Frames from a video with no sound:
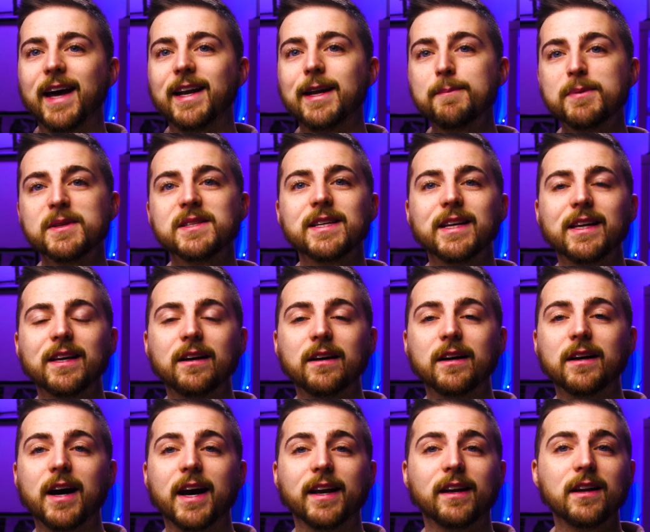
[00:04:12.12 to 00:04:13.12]
And in
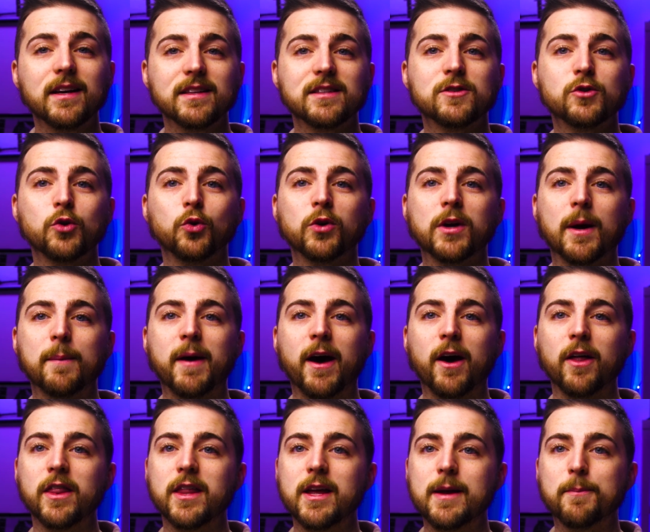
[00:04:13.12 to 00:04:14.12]
particular, I'd like to talk
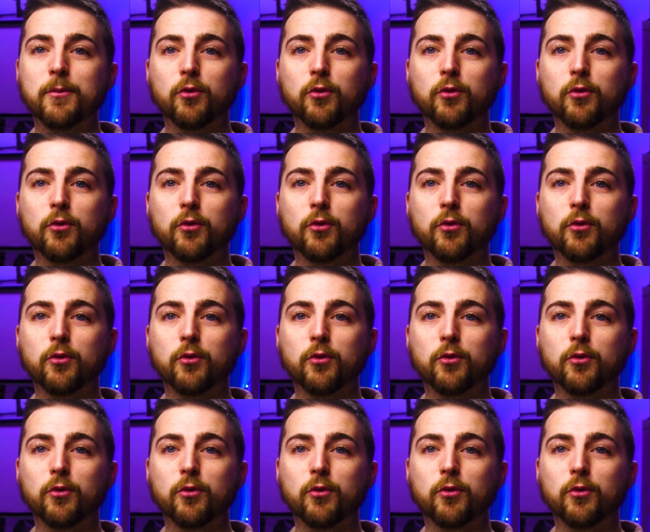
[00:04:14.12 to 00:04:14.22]
about the